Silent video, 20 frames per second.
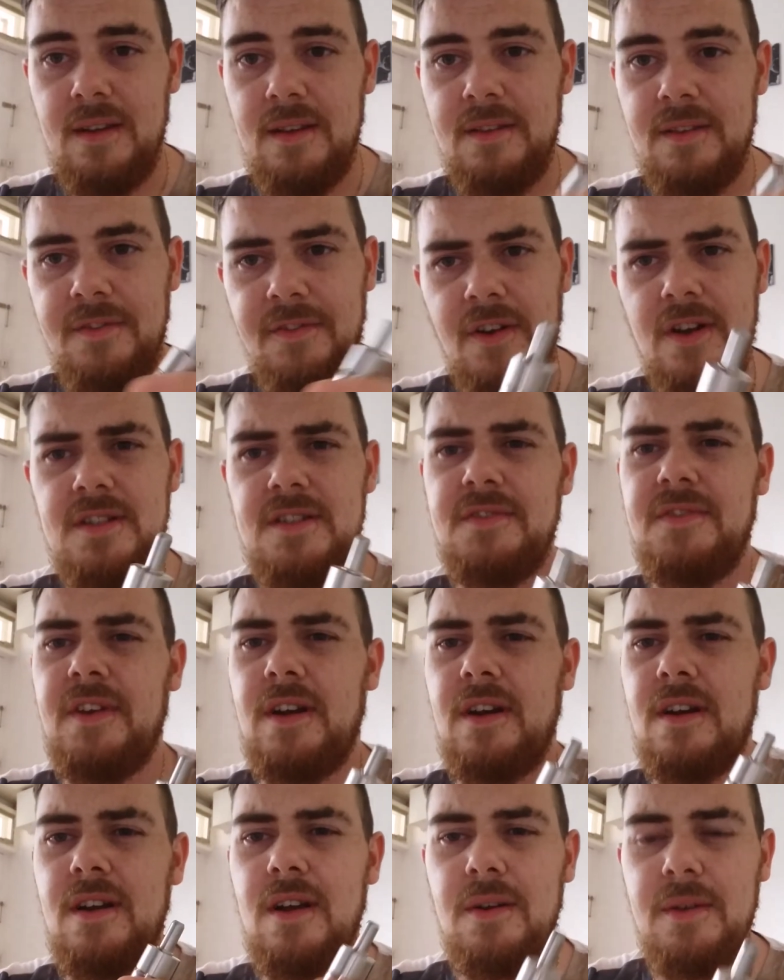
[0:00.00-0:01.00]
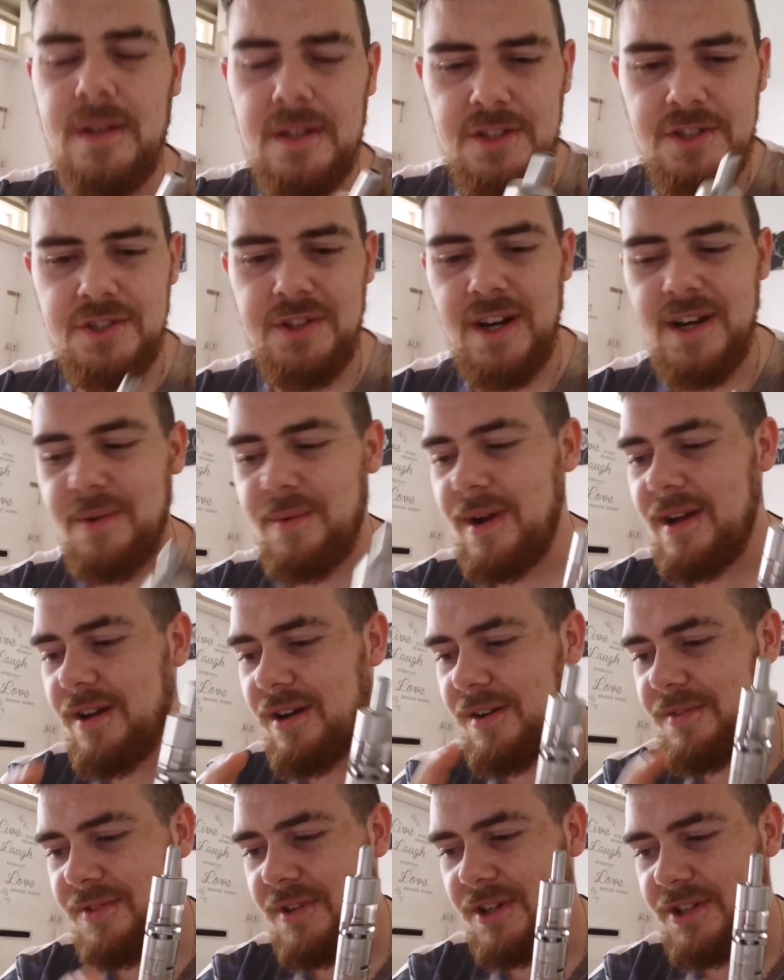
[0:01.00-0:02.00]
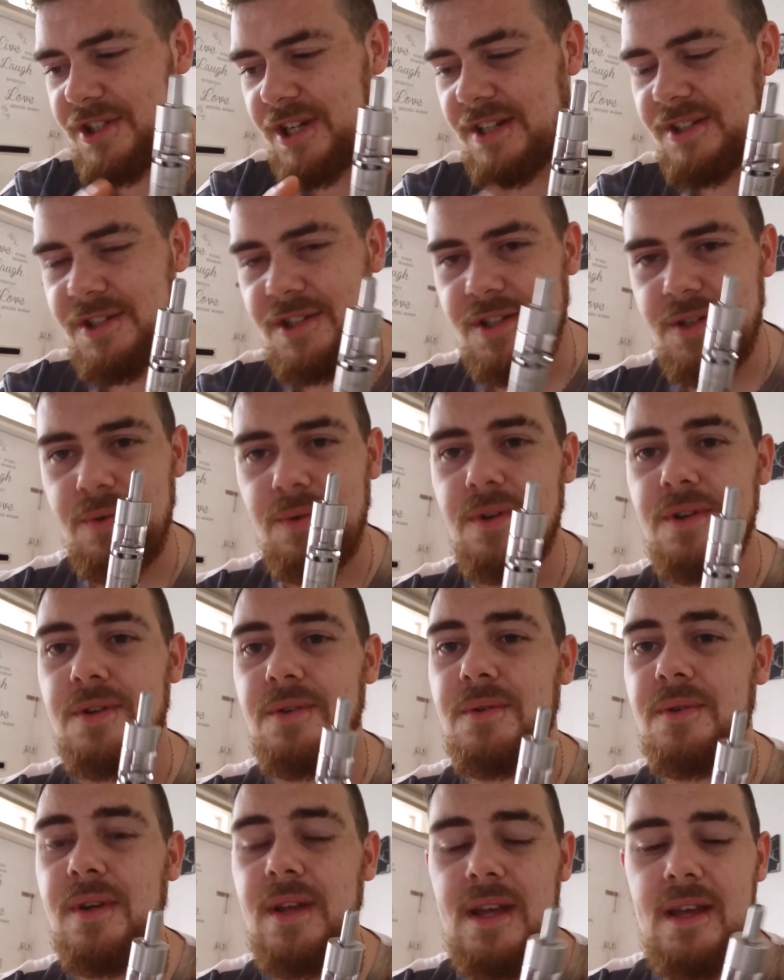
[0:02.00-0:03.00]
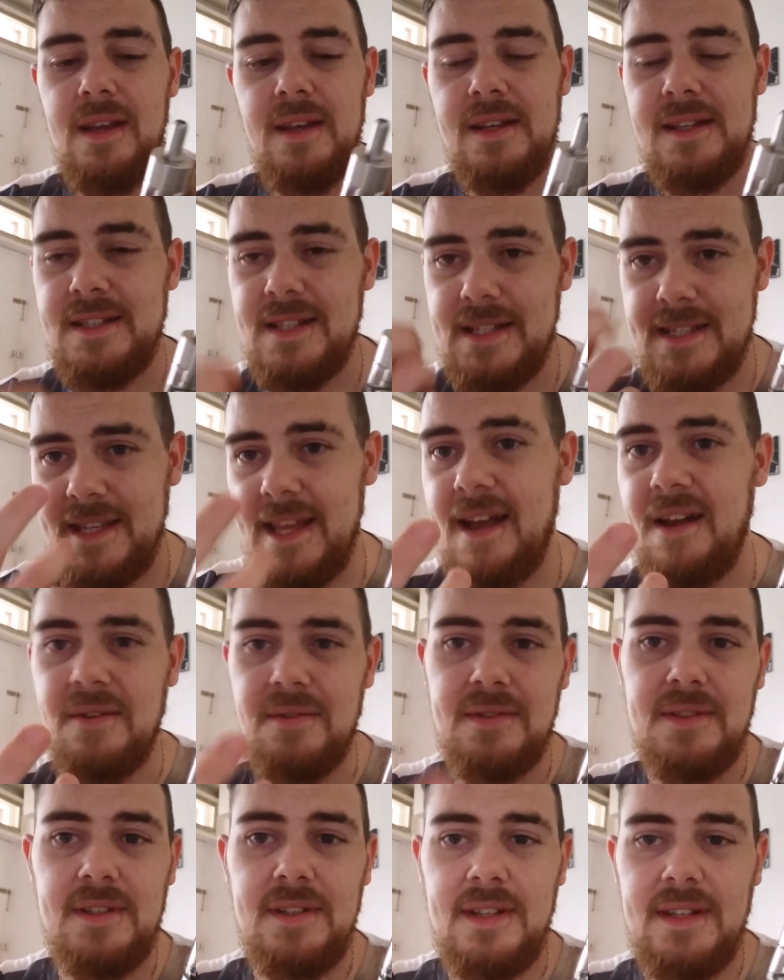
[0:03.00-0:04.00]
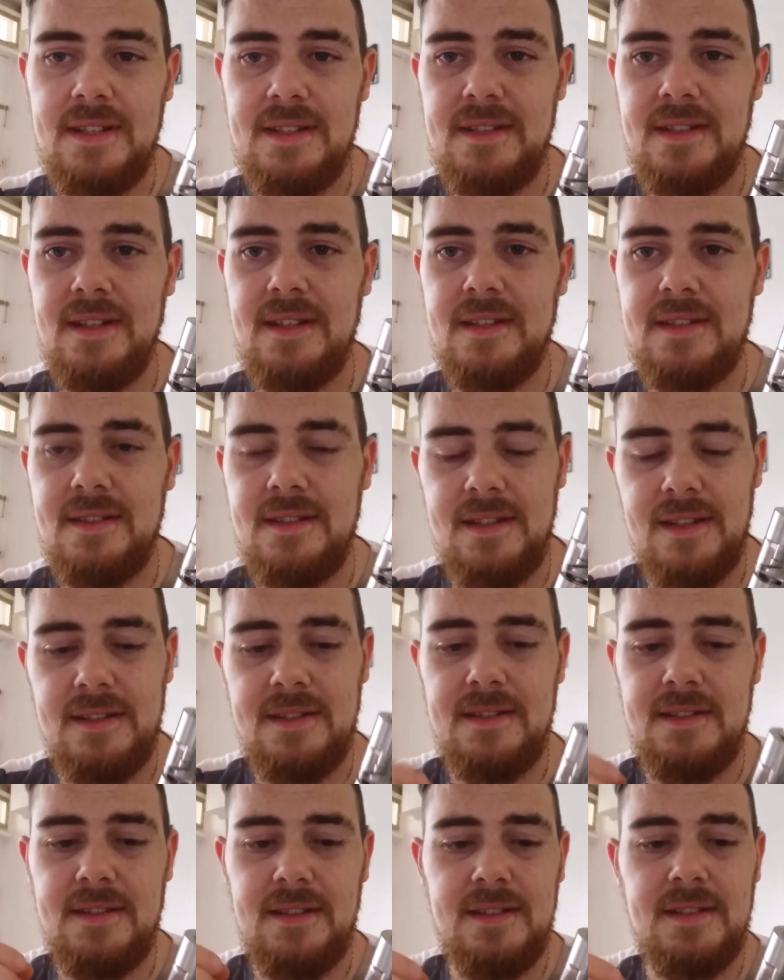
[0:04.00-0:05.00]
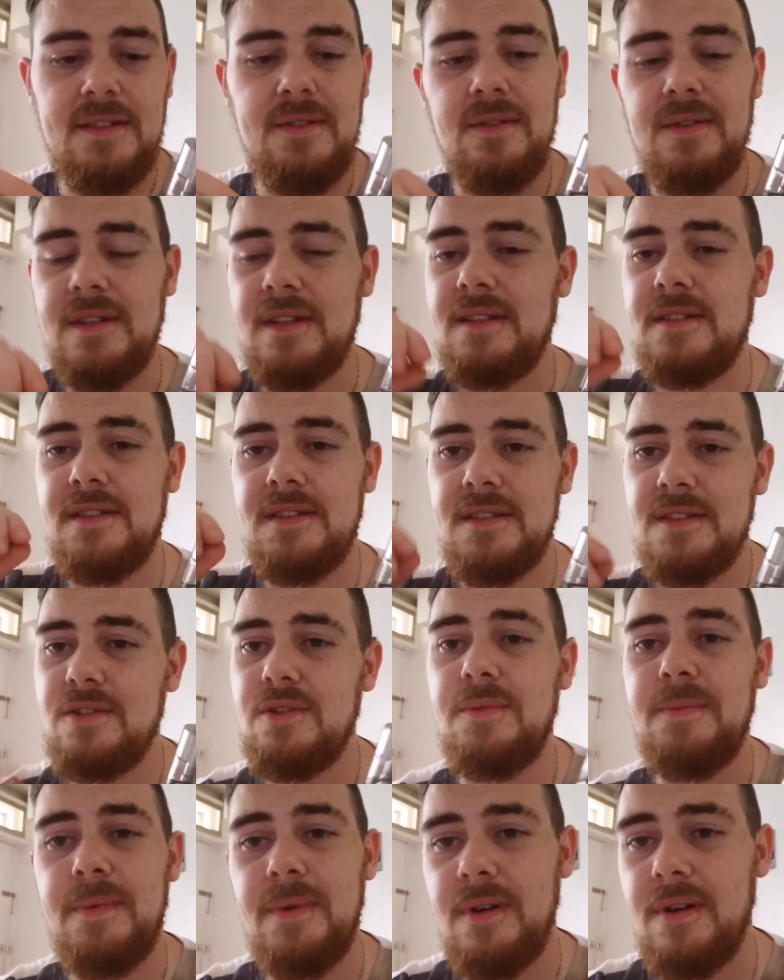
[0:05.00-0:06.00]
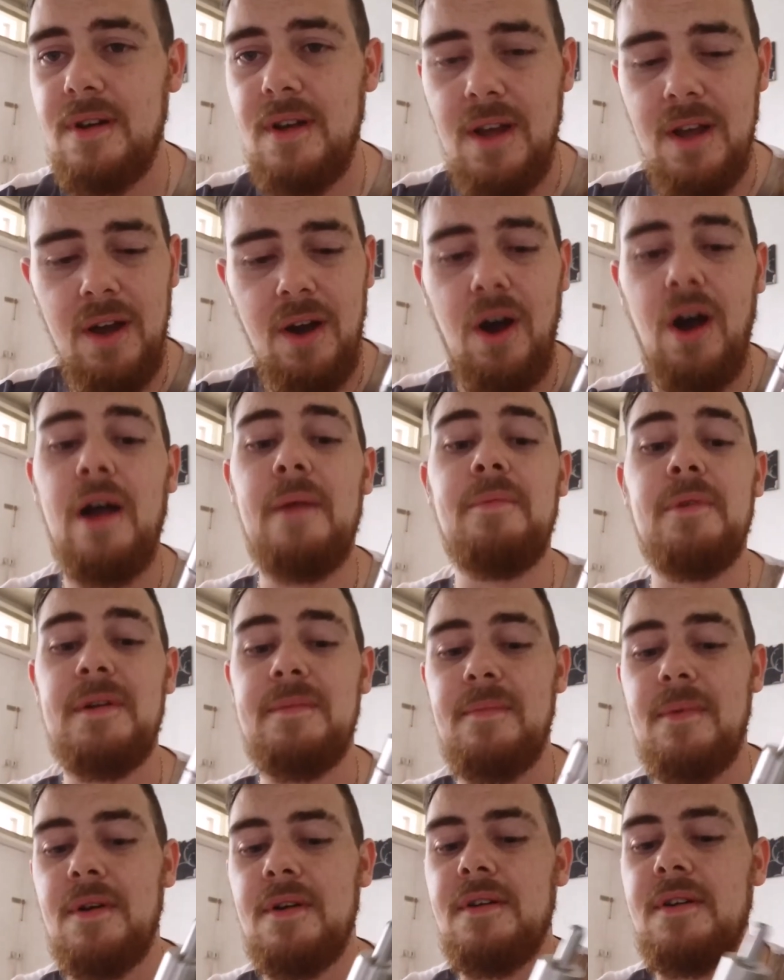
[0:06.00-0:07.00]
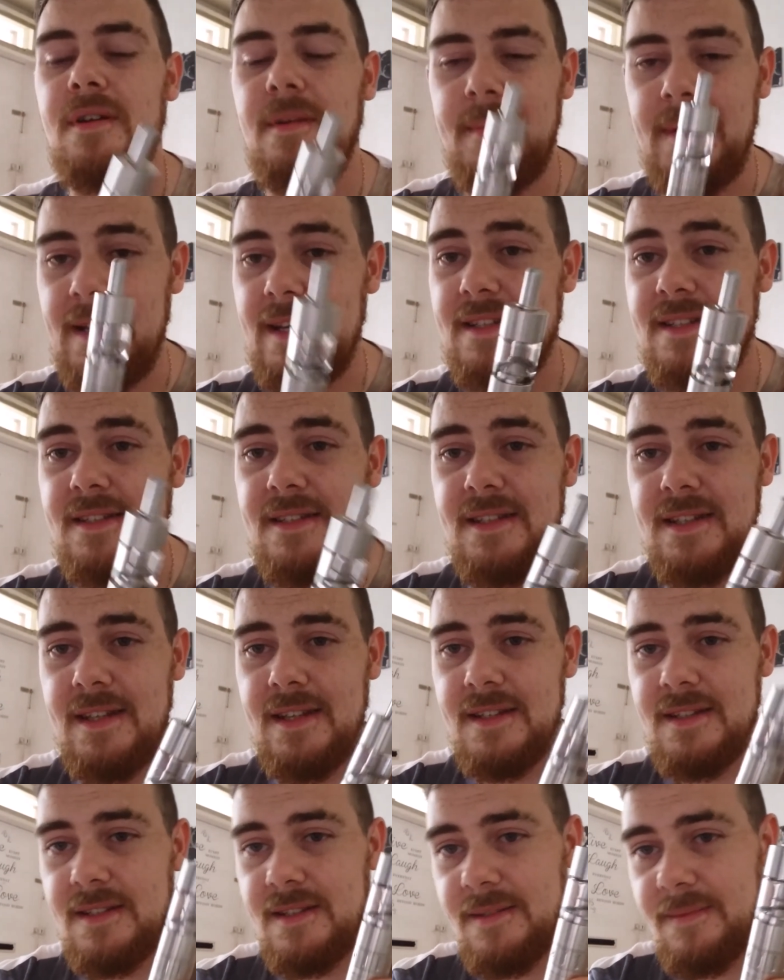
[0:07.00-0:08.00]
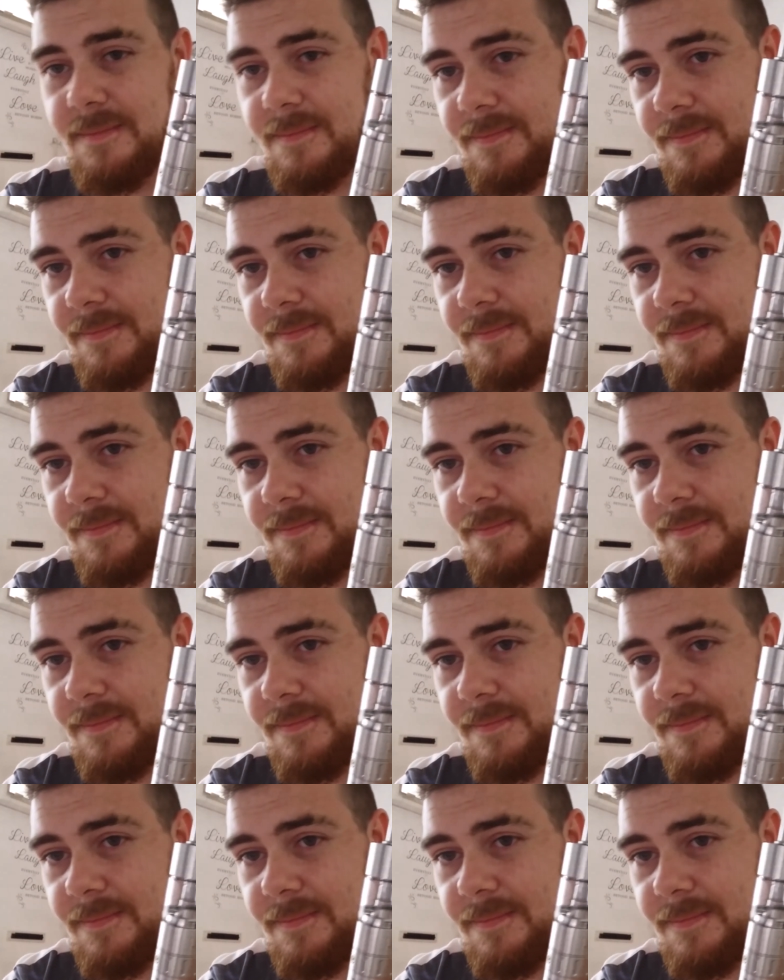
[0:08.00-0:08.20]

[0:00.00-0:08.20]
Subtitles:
The first thing I noticed straight away after I changed this coil is the sound. It's gone into super hybrid mode. I mean, listen to this.